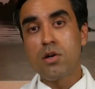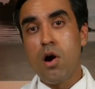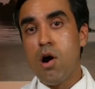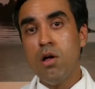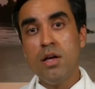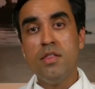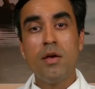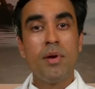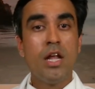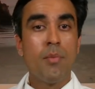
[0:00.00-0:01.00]
on call
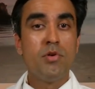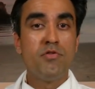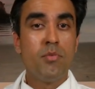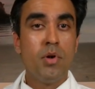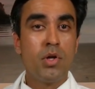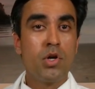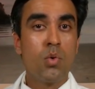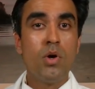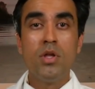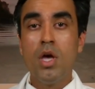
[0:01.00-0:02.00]
and they may not be
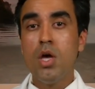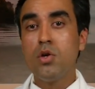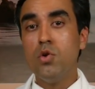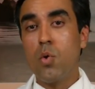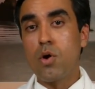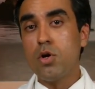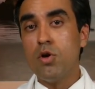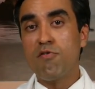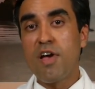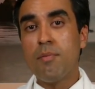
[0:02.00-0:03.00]
familiar with your or
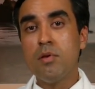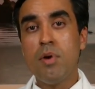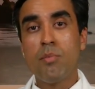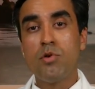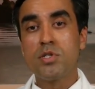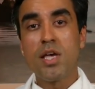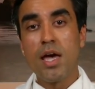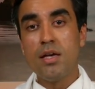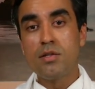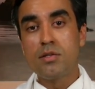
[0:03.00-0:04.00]
your family member's
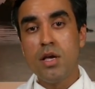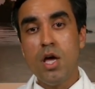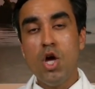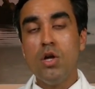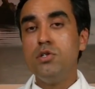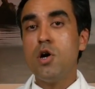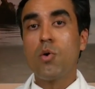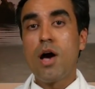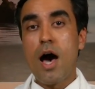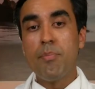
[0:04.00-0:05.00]
case.
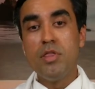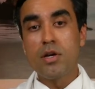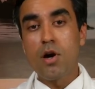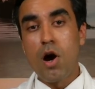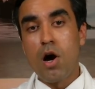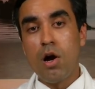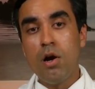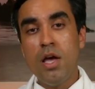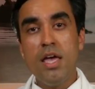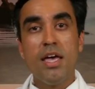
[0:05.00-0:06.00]
Don't hop in the
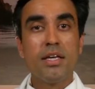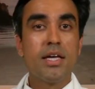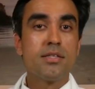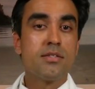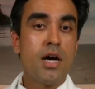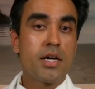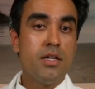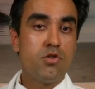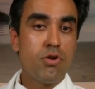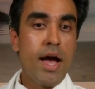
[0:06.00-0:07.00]
car and get
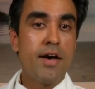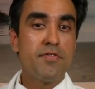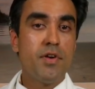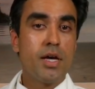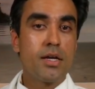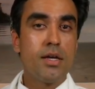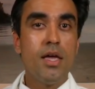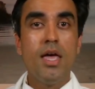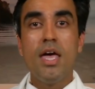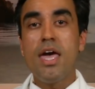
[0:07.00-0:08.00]
stuck in
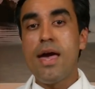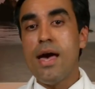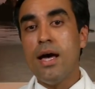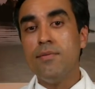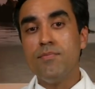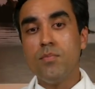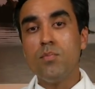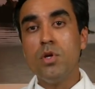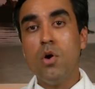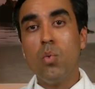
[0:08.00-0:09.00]
traffic. And
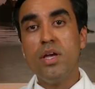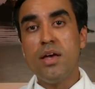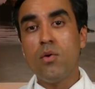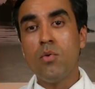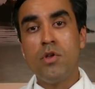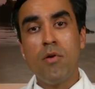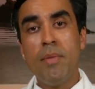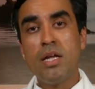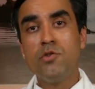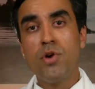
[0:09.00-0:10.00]
you know, we there
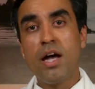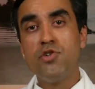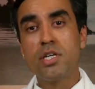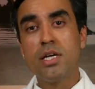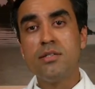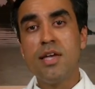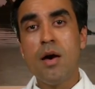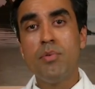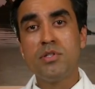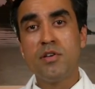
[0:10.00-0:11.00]
are many tragic
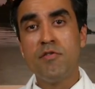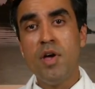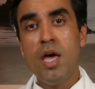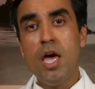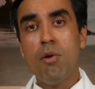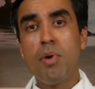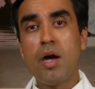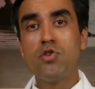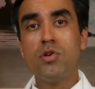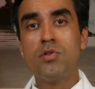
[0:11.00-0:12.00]
examples of
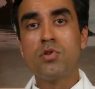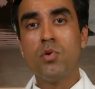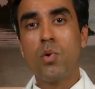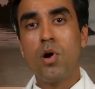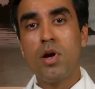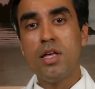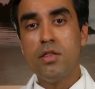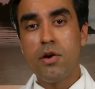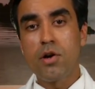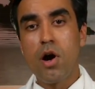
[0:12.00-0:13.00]
patients who were
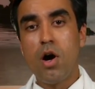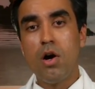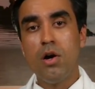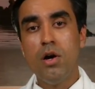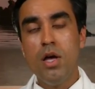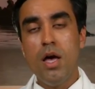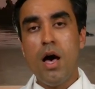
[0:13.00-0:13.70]
in their car,